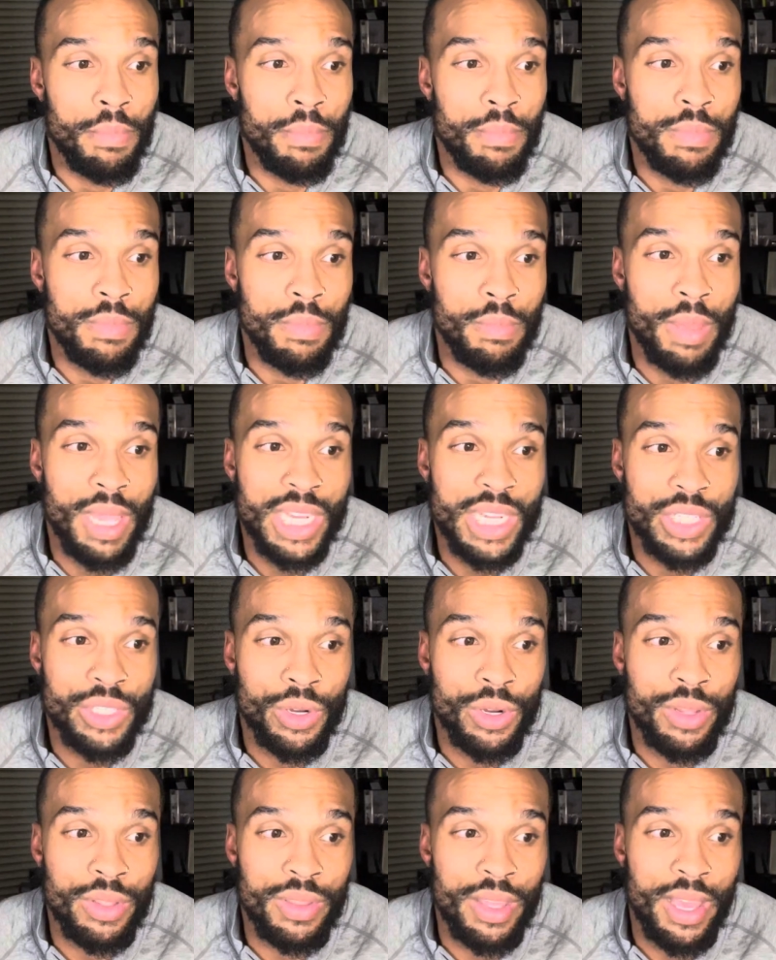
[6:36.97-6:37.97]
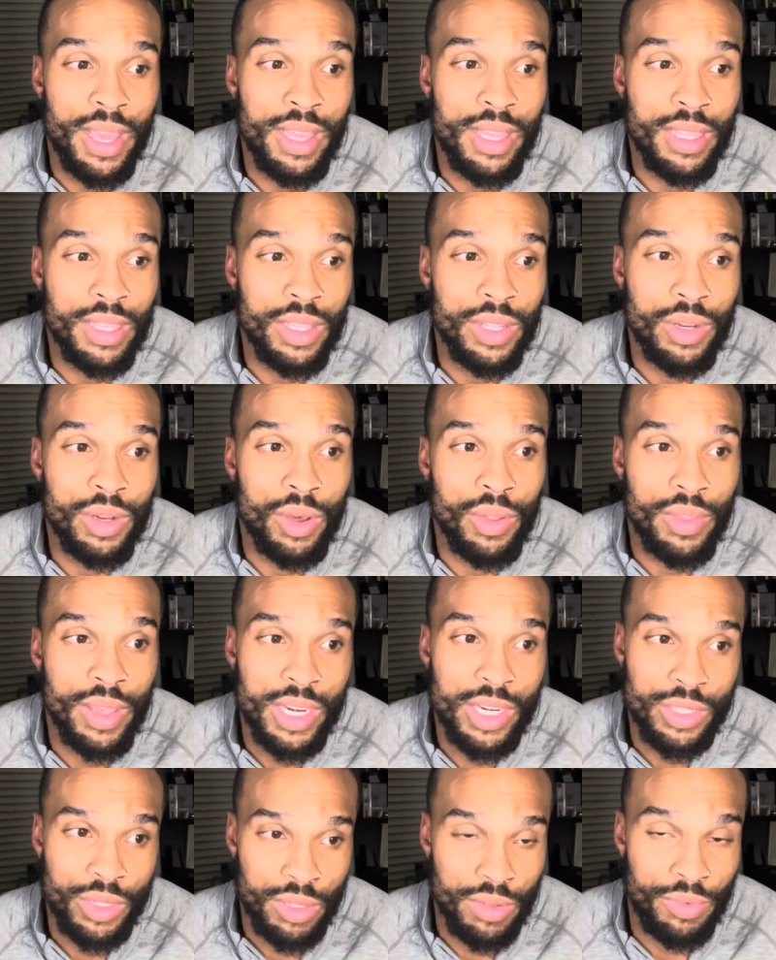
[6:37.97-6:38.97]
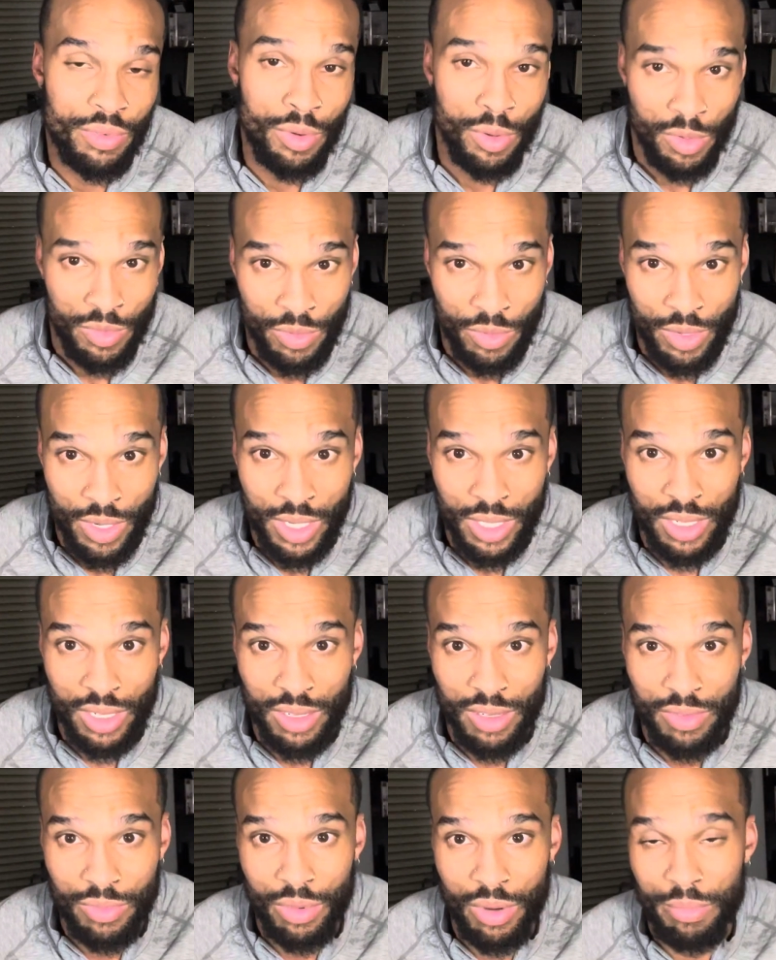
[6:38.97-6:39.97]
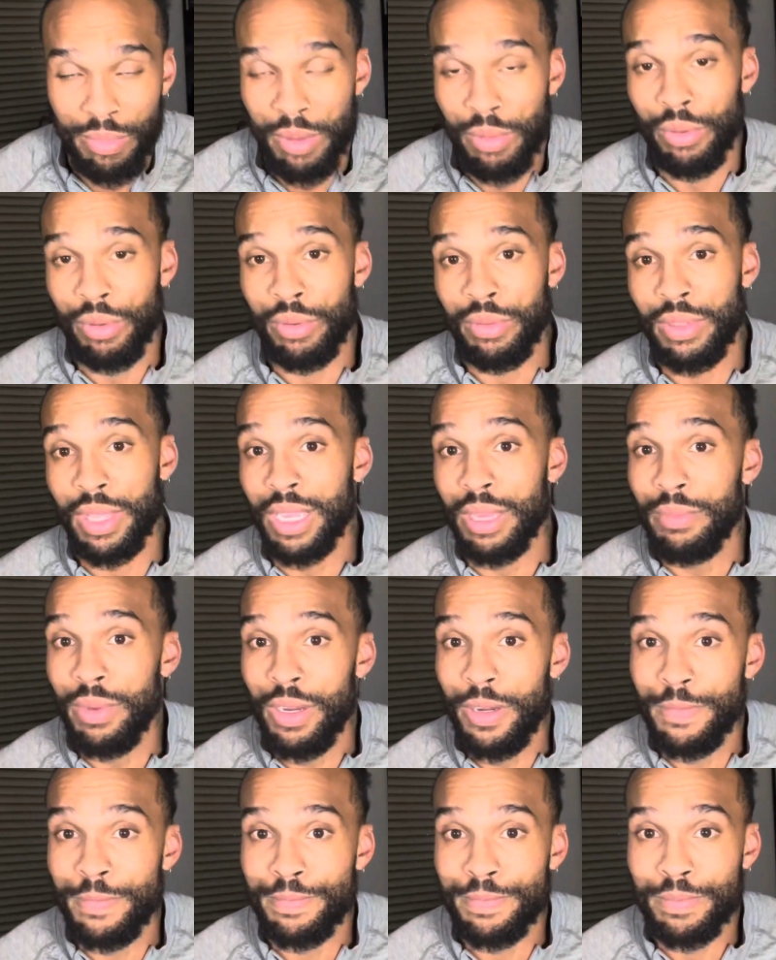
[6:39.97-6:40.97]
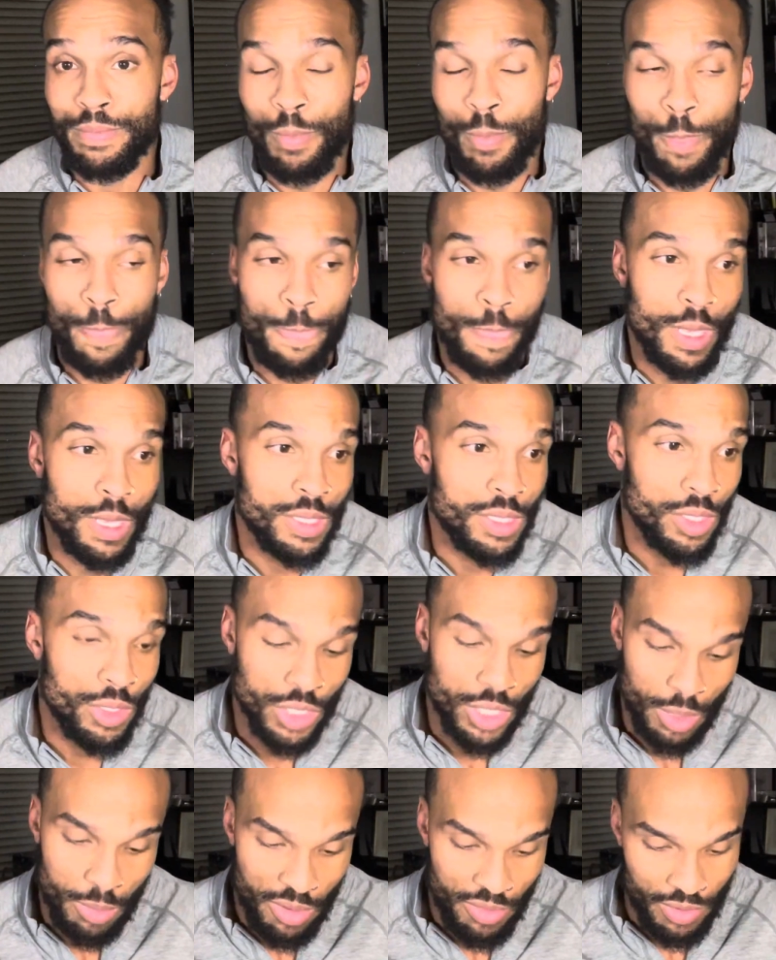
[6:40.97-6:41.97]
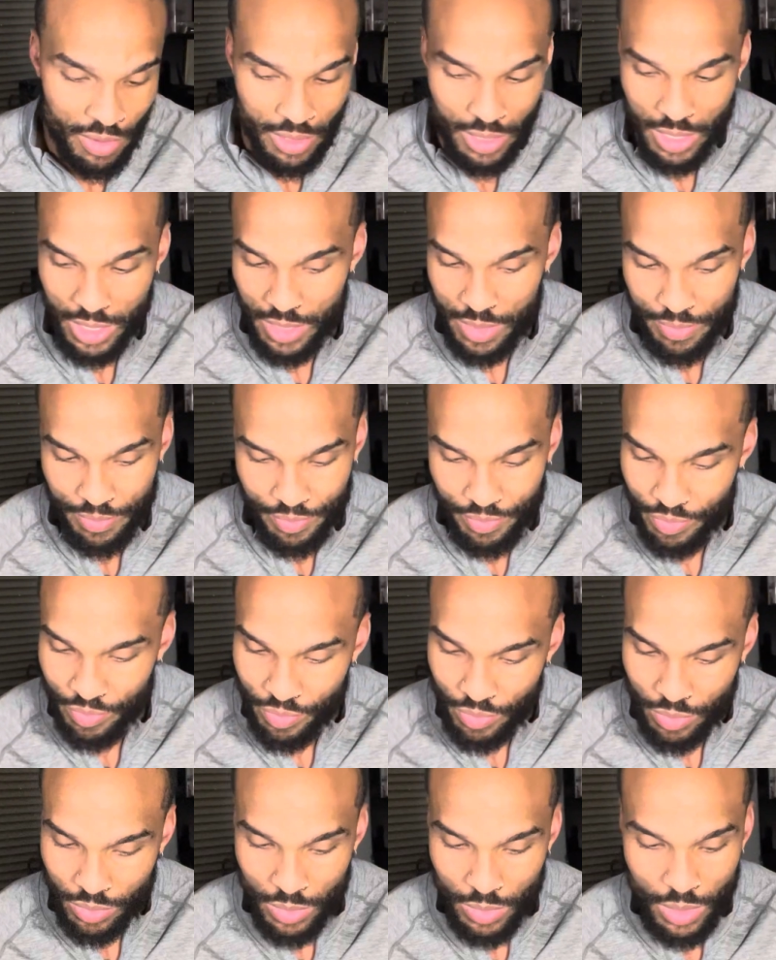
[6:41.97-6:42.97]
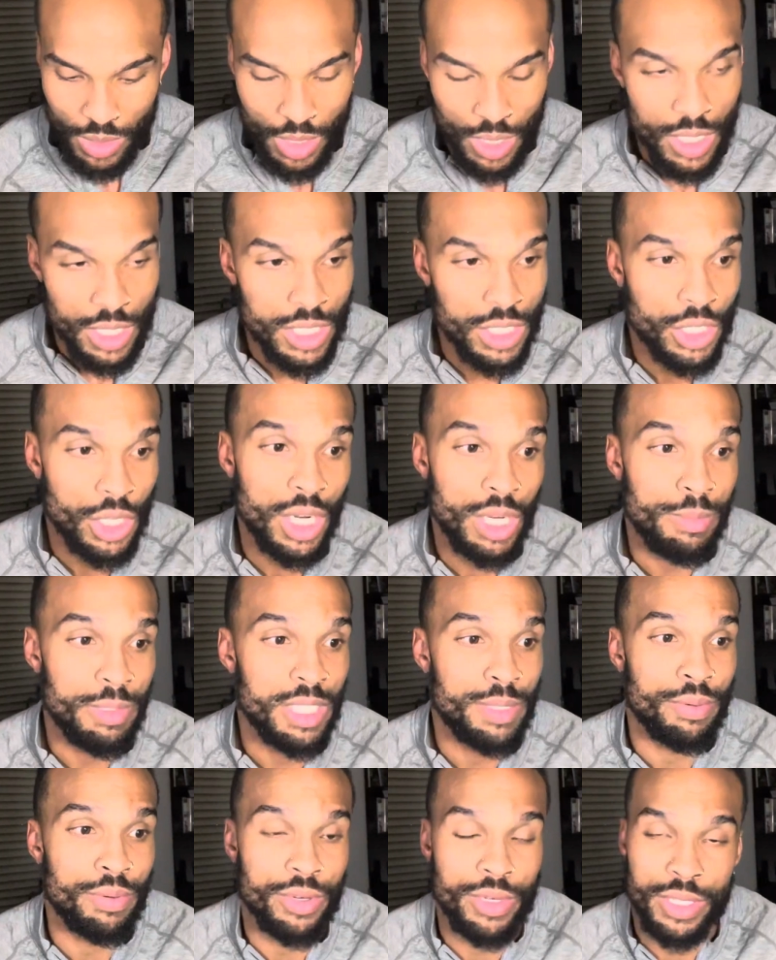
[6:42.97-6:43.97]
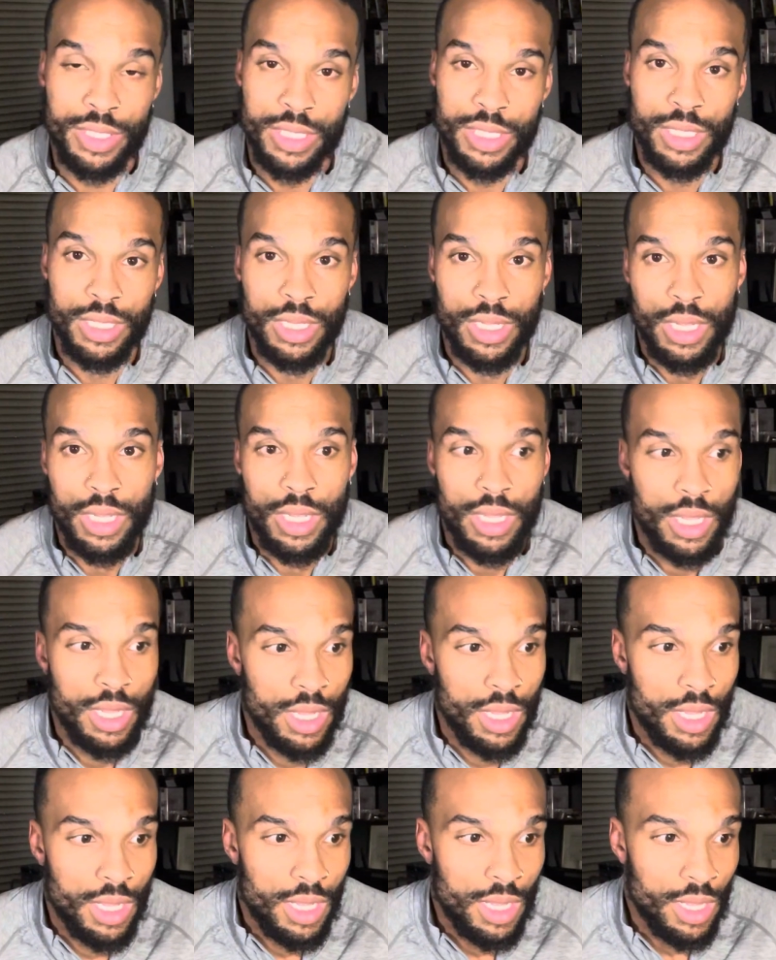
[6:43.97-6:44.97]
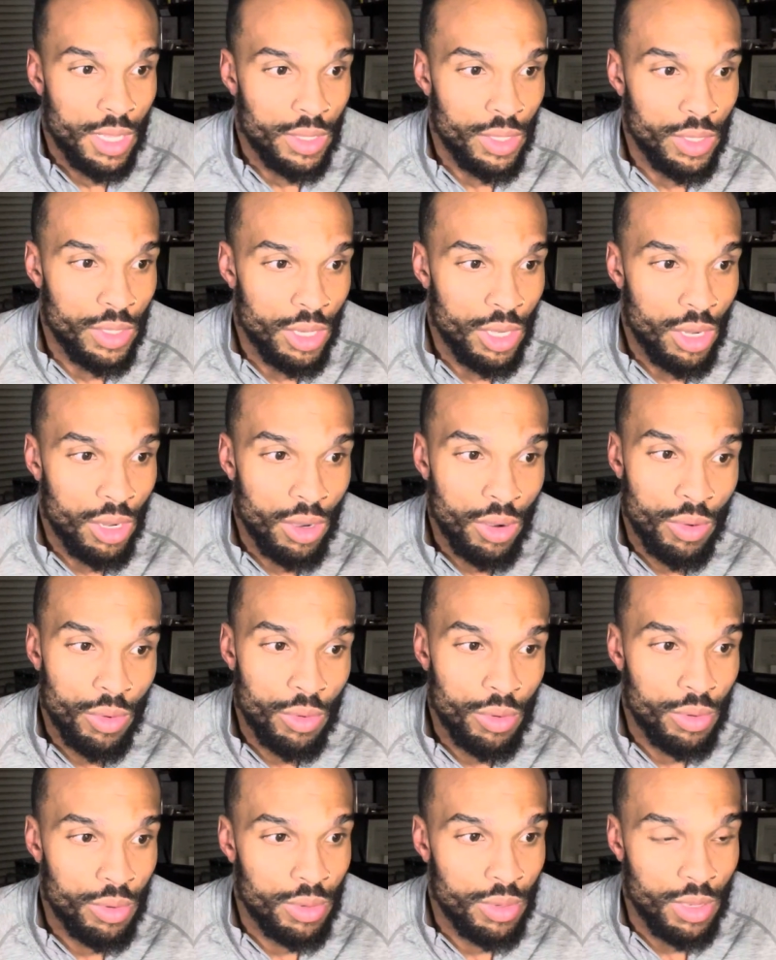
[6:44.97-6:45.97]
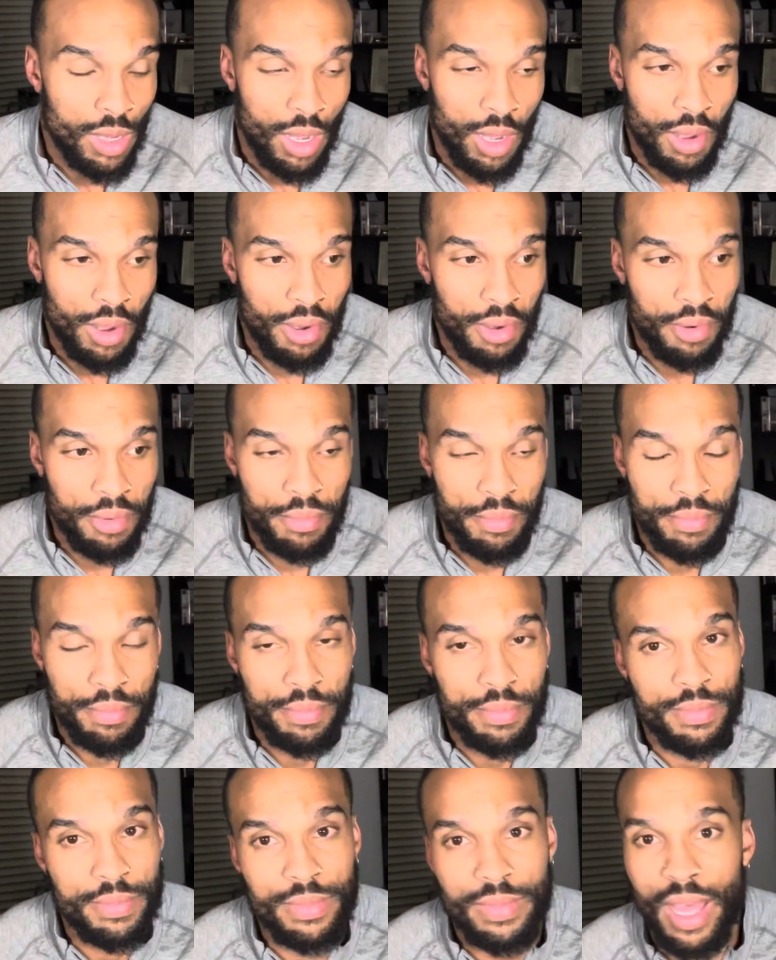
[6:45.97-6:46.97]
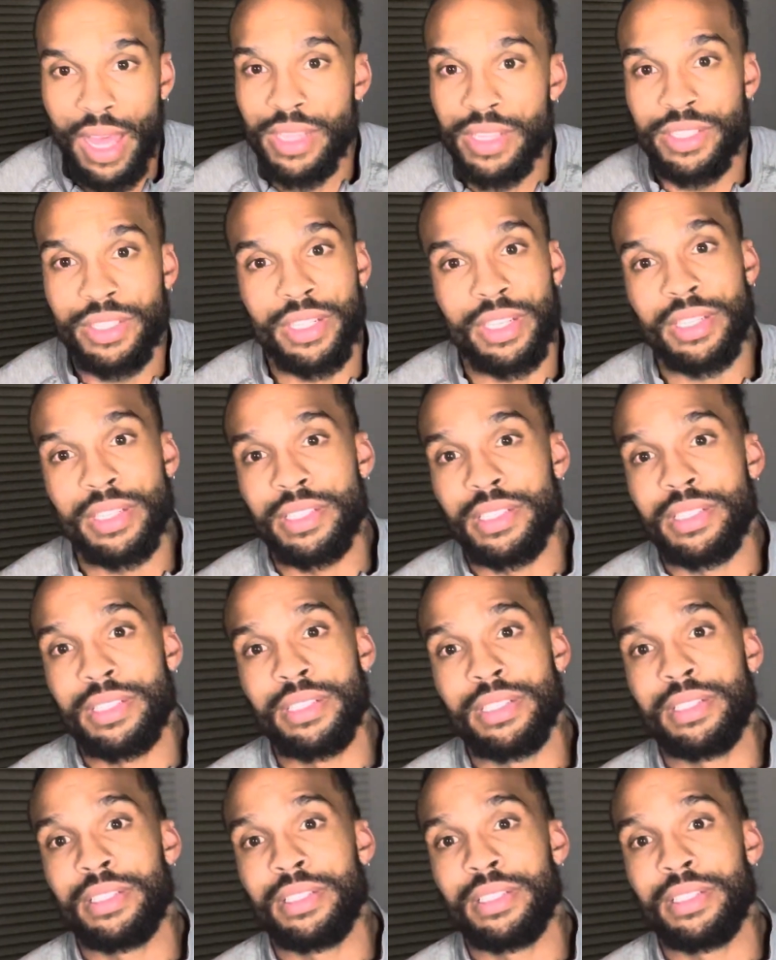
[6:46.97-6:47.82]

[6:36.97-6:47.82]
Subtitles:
make sure that, you know, that is on the forefront of what people think about. So it's gonna be fitness. It's gonna be sports. You know, that's